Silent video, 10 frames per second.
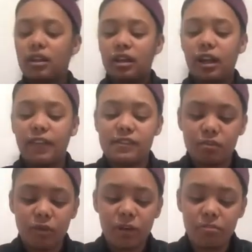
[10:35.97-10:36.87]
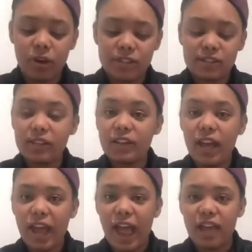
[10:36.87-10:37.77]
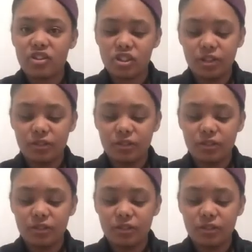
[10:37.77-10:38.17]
that's a red-breasted nuthatch.